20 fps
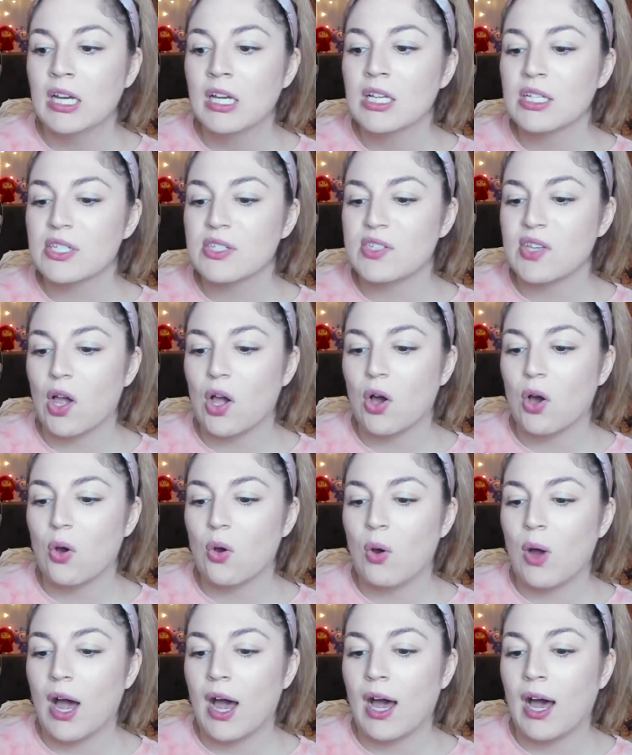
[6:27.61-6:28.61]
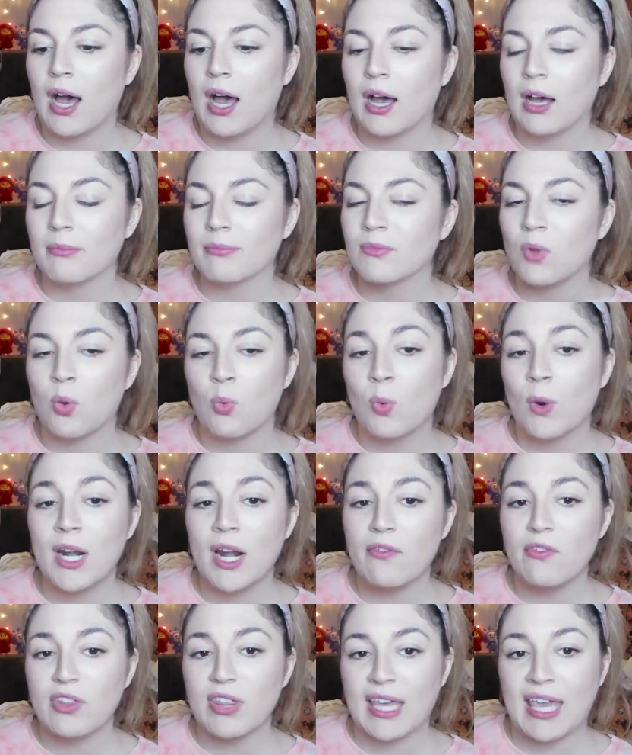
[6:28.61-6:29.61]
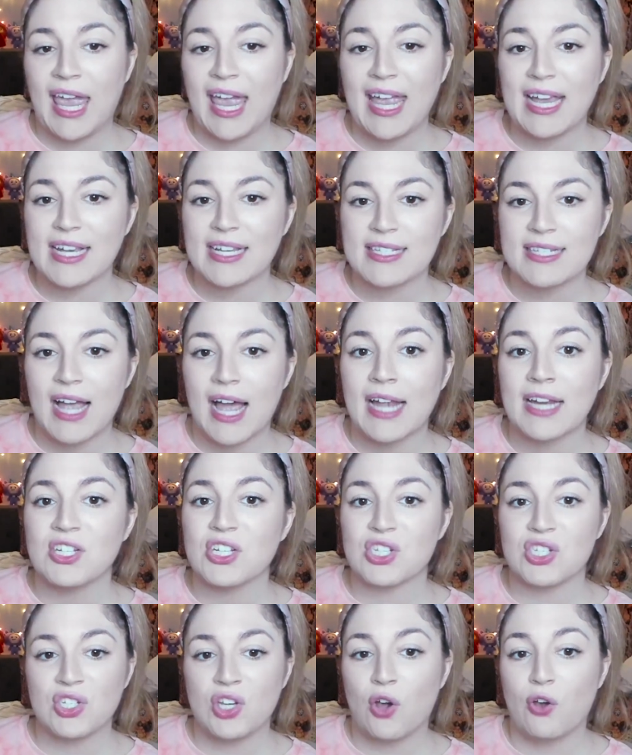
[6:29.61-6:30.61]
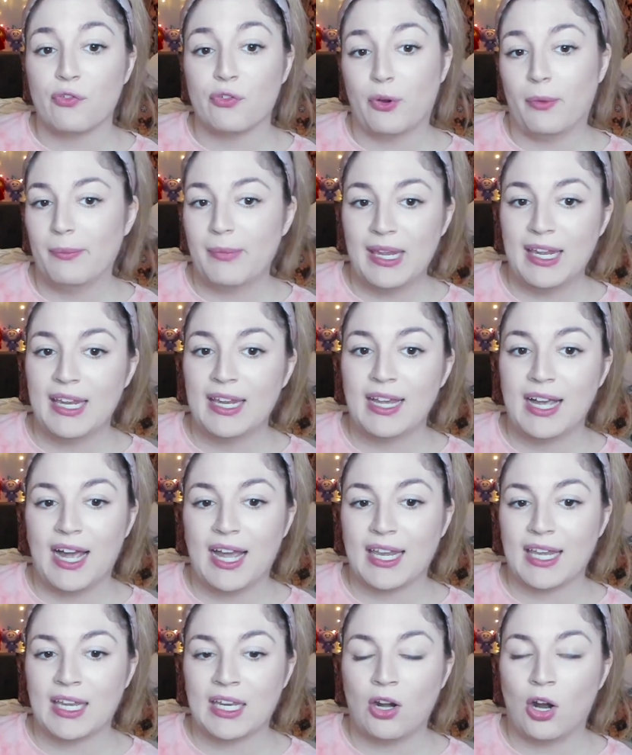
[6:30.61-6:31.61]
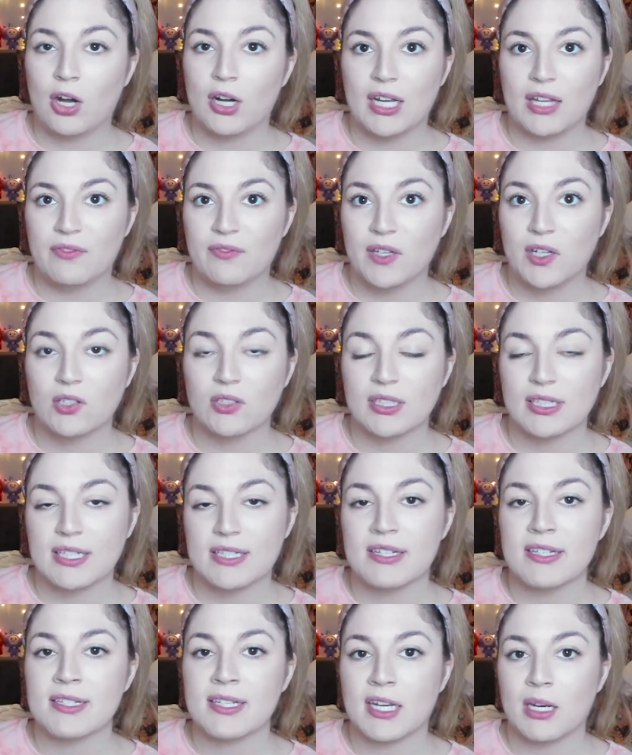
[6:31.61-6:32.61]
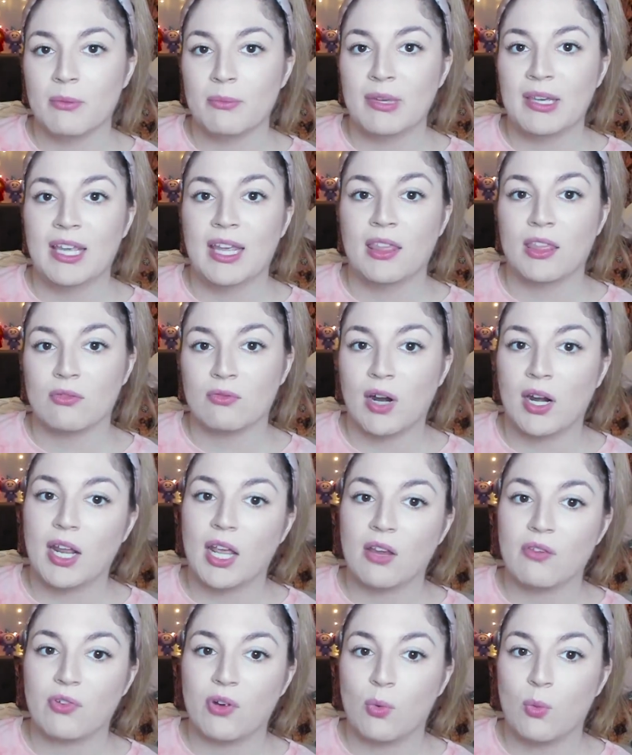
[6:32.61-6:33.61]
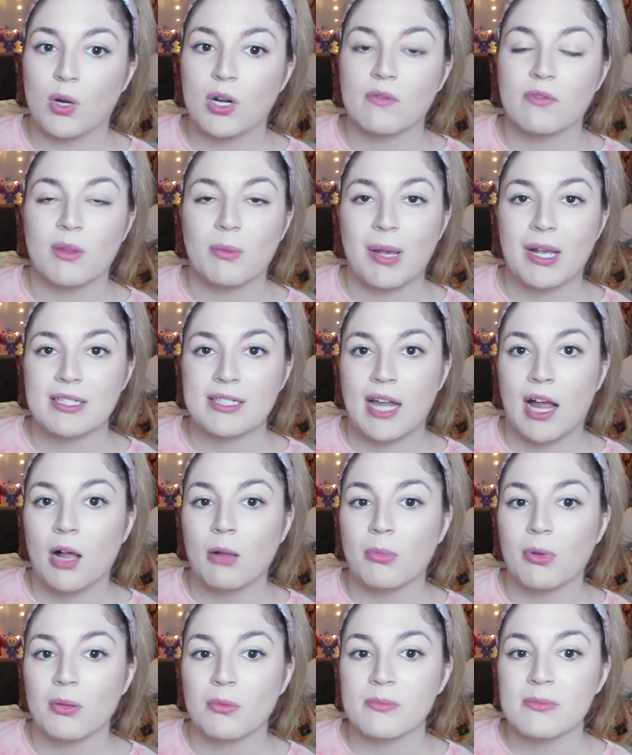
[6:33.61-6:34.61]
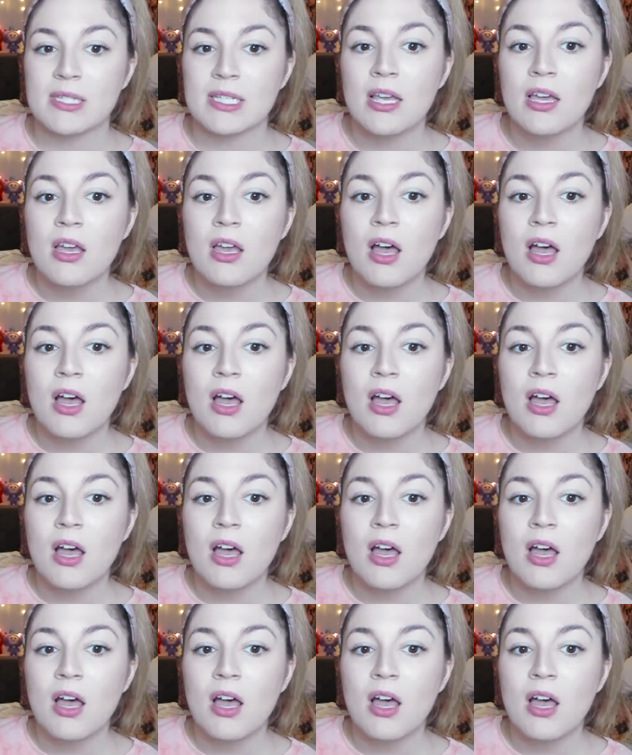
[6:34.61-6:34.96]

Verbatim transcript: So, um, whatever the case, I just know for me, I can already feel that this is going to be in the running for one of the best albums